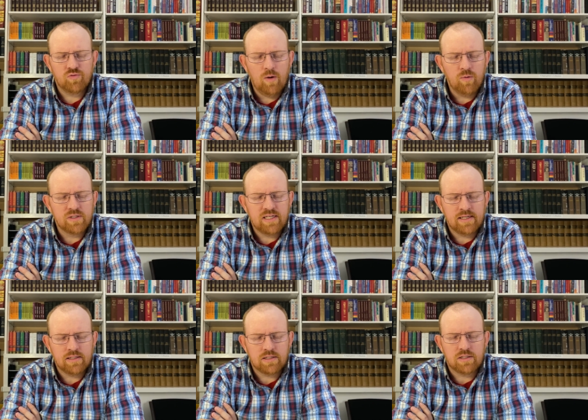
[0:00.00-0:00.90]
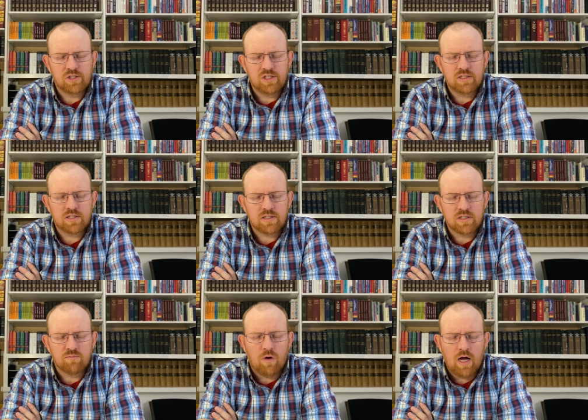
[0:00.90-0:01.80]
represents
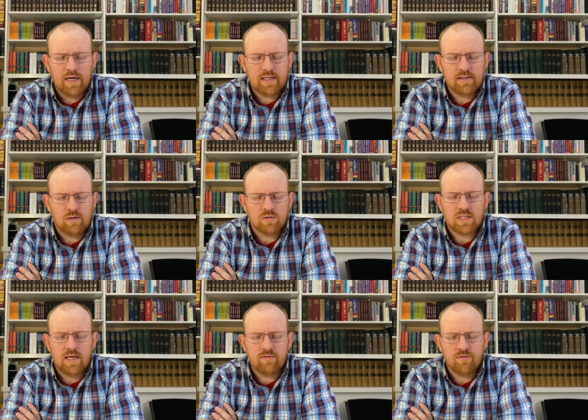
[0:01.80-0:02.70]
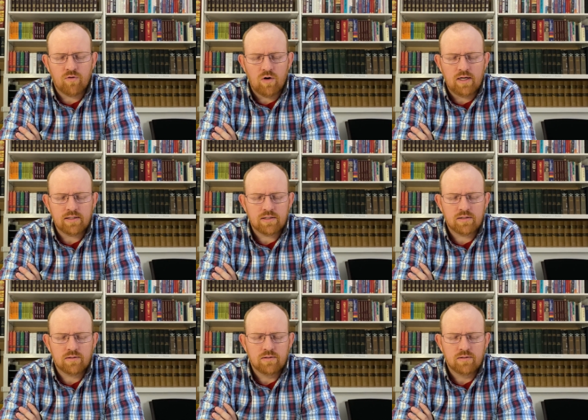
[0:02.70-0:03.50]
Jesus' body that was given for us.